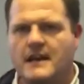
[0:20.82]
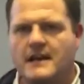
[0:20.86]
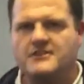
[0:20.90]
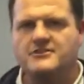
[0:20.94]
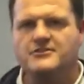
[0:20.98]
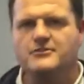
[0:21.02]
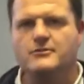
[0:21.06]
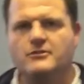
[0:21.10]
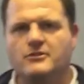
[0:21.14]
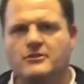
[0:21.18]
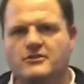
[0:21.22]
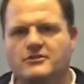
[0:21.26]

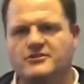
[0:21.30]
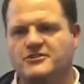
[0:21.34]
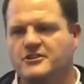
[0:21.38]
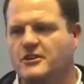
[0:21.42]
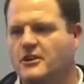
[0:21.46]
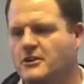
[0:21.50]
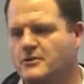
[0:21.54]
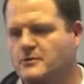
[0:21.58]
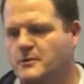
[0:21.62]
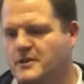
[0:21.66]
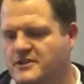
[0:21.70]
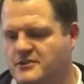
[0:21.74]
as you look
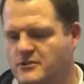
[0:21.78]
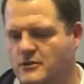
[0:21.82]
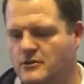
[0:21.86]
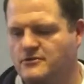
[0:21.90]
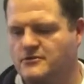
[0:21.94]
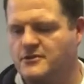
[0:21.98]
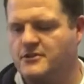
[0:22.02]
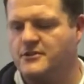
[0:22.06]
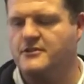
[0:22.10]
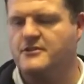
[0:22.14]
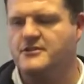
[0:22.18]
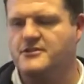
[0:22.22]
sideways
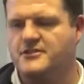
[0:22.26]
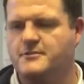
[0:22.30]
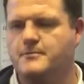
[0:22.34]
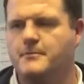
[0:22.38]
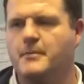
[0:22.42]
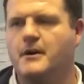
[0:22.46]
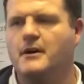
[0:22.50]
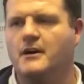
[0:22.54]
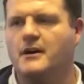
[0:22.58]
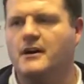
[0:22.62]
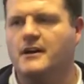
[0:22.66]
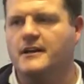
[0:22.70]
onto the
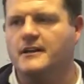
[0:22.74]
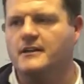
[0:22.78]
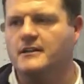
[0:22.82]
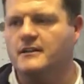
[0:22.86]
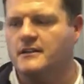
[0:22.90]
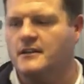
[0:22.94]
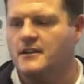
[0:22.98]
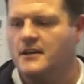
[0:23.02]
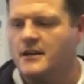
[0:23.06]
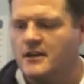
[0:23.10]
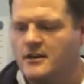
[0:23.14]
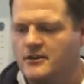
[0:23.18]

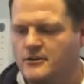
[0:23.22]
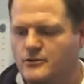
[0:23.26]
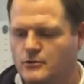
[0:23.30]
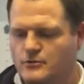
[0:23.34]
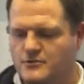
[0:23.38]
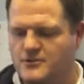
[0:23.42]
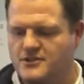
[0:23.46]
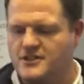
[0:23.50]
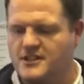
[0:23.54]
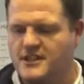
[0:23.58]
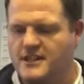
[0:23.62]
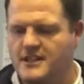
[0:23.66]
spine,
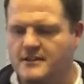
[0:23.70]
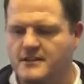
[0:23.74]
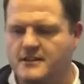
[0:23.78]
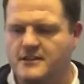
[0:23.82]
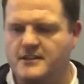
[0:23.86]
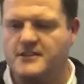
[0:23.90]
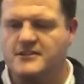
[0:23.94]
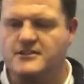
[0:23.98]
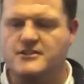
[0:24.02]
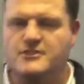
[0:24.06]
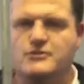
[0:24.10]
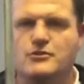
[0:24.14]
you'll see
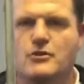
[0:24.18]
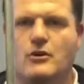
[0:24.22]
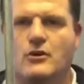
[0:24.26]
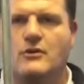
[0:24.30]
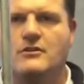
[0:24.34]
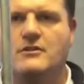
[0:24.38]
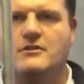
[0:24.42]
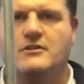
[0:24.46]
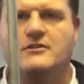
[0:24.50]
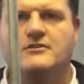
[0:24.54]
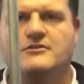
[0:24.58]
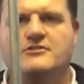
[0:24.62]
that it's
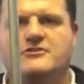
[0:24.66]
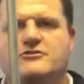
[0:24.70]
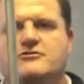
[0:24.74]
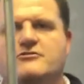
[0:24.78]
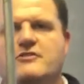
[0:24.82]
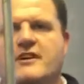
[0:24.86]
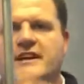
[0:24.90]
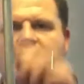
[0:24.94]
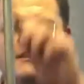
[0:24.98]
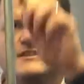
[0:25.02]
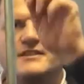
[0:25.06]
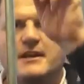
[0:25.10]
not
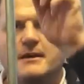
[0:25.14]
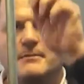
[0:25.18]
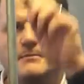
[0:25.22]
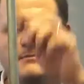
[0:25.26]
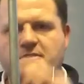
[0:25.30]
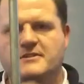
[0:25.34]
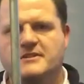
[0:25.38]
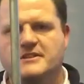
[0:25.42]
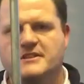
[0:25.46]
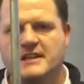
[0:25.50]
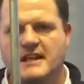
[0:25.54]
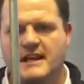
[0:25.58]
straight
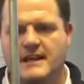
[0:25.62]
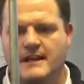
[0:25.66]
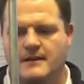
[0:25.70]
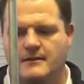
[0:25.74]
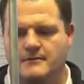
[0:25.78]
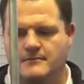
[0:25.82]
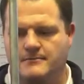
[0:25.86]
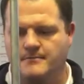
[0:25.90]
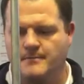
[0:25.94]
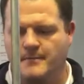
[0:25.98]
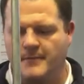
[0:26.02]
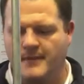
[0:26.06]
up and
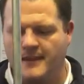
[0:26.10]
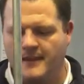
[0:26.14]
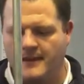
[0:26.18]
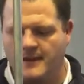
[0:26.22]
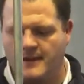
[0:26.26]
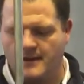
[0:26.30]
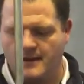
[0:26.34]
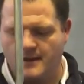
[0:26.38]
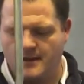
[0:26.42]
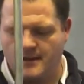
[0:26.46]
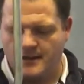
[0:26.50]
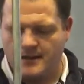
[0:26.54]
down.
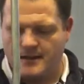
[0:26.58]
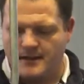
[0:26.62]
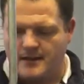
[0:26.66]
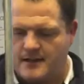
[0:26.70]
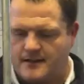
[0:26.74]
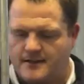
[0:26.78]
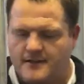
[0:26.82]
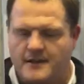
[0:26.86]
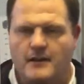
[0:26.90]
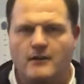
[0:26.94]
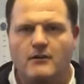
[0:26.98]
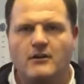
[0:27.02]

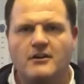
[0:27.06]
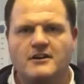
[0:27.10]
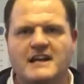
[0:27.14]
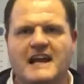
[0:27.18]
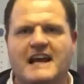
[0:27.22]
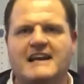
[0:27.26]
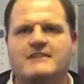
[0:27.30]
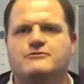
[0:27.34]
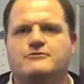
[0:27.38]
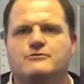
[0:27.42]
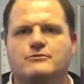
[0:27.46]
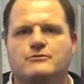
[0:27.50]
There are
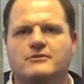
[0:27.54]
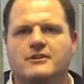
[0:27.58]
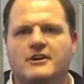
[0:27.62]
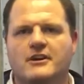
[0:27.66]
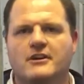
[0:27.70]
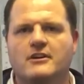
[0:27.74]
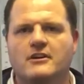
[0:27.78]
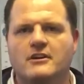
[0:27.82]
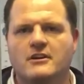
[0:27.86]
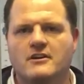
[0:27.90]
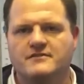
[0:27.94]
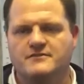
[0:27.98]
natural
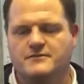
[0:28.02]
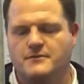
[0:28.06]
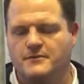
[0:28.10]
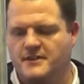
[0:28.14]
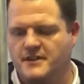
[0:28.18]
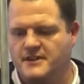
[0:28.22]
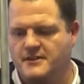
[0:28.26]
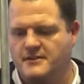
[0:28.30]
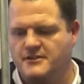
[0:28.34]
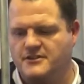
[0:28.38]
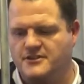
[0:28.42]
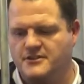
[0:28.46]
curves
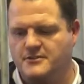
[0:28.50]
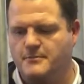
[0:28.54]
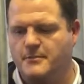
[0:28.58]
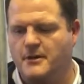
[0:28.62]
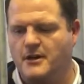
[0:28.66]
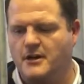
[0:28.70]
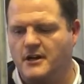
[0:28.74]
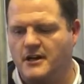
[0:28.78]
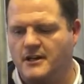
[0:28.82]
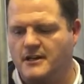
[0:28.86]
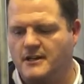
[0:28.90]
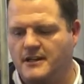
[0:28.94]
within the
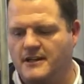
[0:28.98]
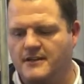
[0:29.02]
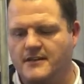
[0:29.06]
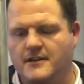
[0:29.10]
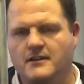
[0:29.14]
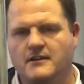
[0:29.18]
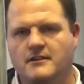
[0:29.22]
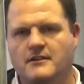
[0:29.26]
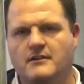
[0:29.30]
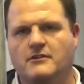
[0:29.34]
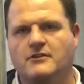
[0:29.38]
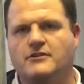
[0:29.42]
spine,
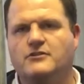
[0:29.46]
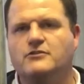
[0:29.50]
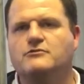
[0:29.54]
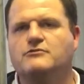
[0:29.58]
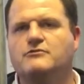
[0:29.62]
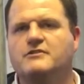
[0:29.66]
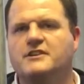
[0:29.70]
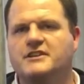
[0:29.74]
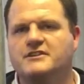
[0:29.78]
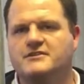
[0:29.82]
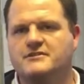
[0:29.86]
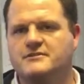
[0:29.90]
and there are
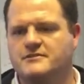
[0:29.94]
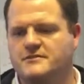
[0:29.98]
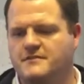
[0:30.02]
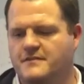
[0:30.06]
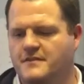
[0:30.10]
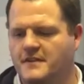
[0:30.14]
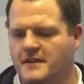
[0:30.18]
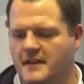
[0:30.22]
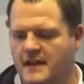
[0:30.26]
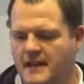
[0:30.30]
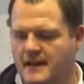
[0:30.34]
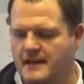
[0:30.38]
good reasons
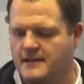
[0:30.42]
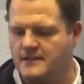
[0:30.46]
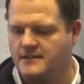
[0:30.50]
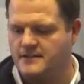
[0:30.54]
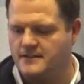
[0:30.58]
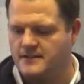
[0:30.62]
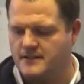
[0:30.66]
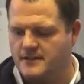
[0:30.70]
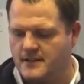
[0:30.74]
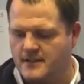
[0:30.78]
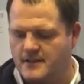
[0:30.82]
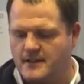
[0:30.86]
for that.